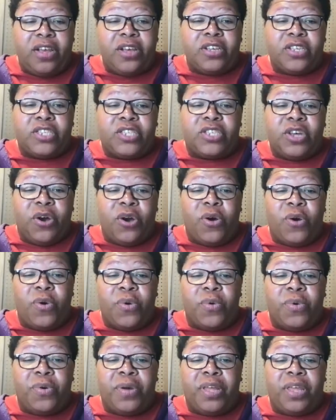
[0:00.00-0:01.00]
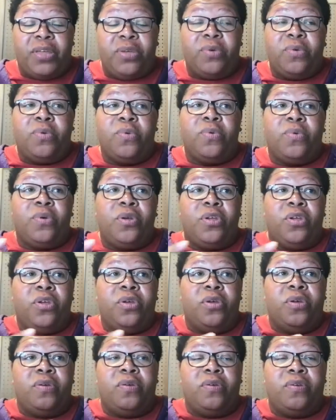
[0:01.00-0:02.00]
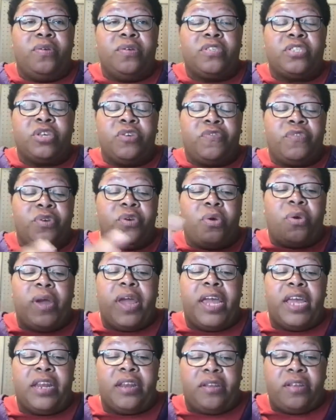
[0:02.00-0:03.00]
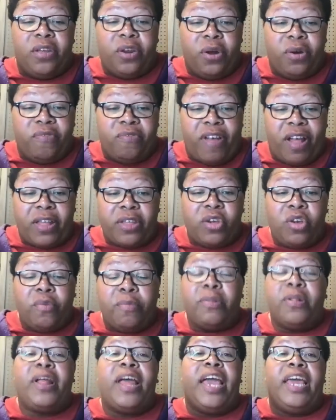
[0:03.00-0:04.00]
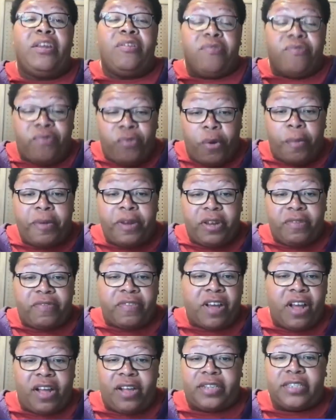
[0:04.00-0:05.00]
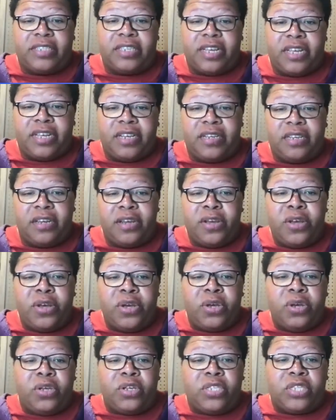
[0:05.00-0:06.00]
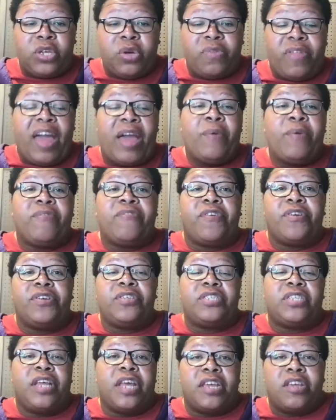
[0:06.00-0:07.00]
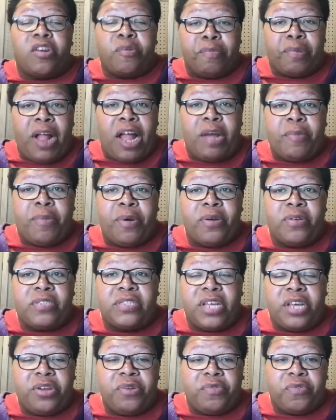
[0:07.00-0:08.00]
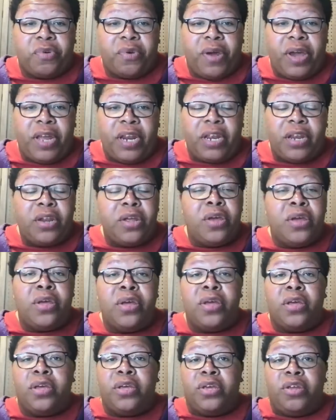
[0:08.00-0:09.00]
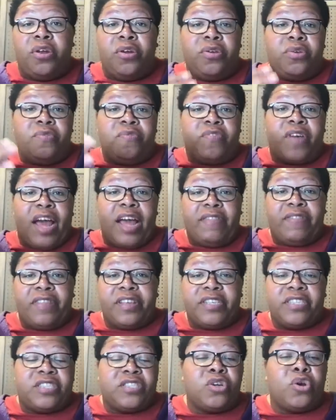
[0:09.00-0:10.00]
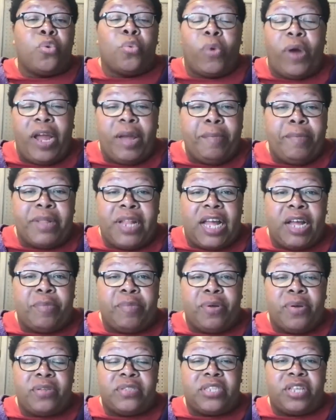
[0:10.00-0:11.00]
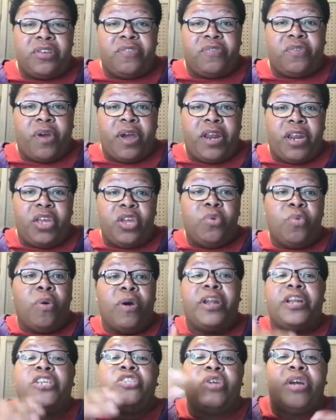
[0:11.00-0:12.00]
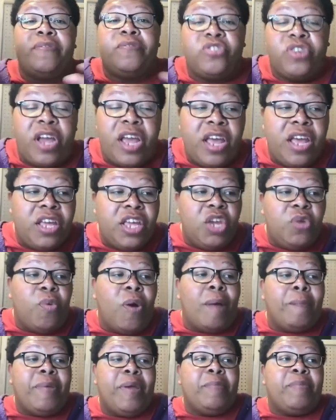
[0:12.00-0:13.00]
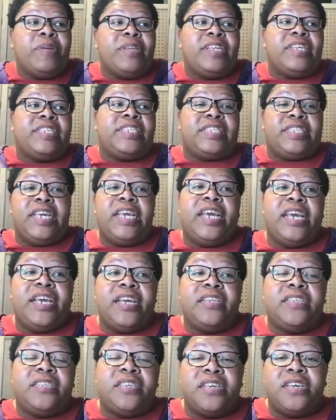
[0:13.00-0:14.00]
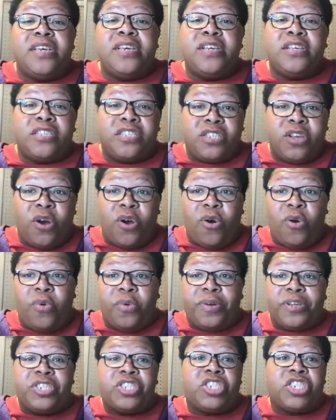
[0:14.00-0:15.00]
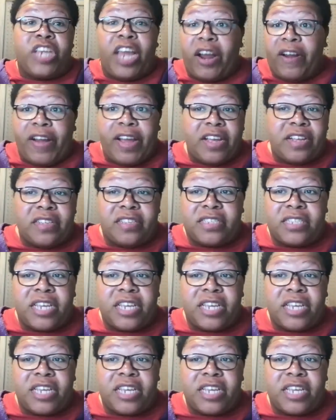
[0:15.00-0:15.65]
So if you create, valuable and informative content, so that refers to like your blog posts that you've created. You've got this great blog post that you've created. You want people to see it. So share it.